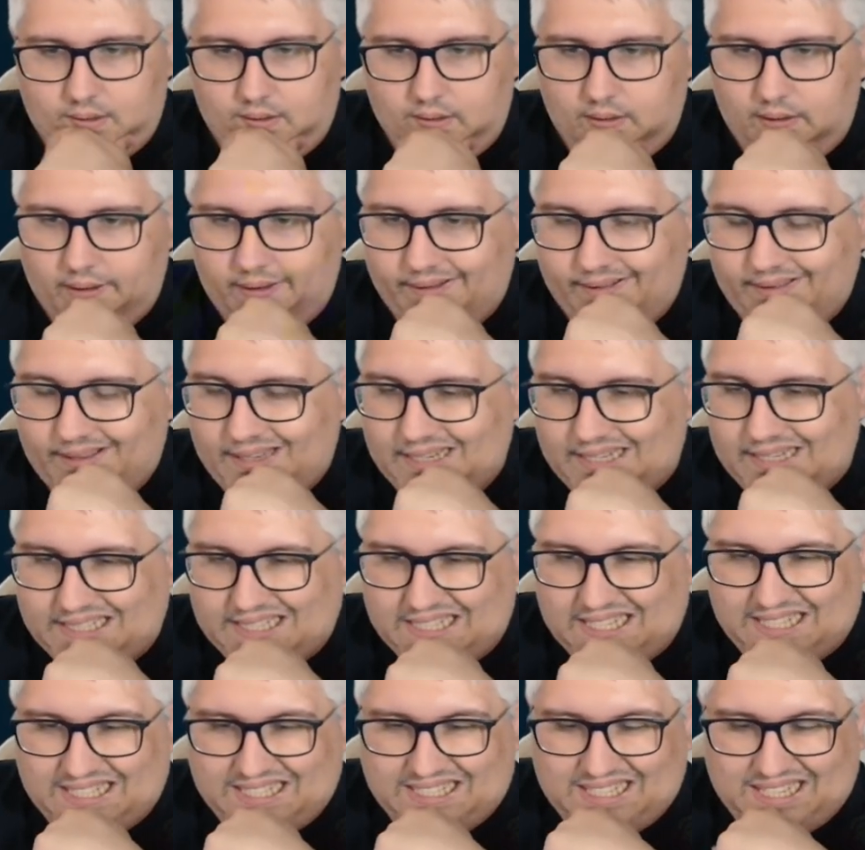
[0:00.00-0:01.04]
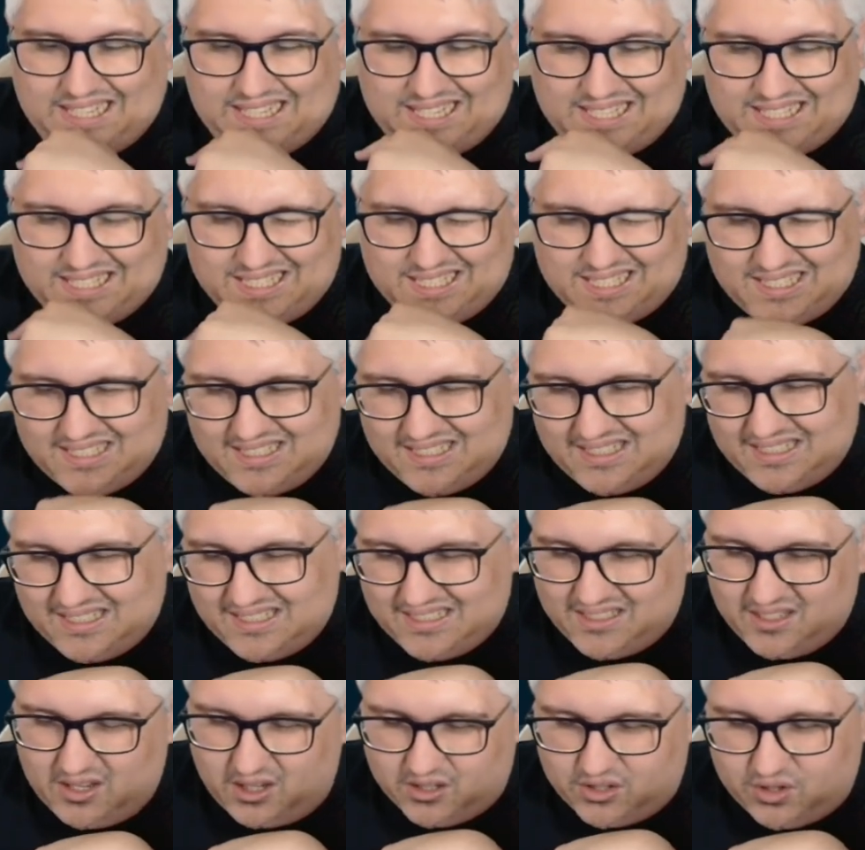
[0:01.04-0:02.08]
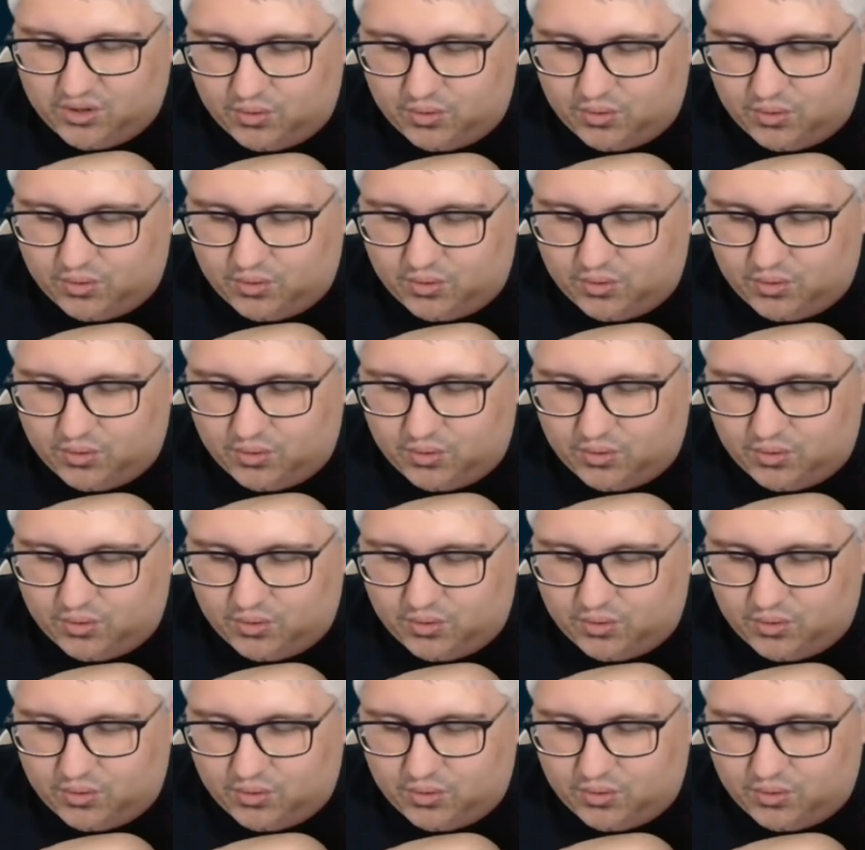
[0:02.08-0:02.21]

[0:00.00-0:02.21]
and things like that. Not so